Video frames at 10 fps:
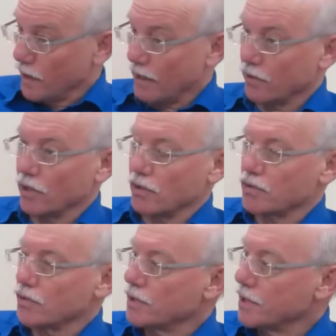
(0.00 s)

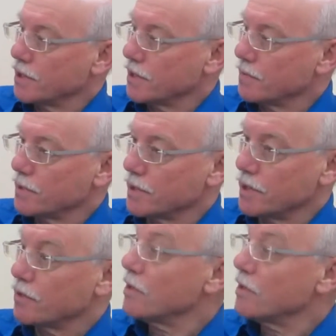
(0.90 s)
agricultural systems that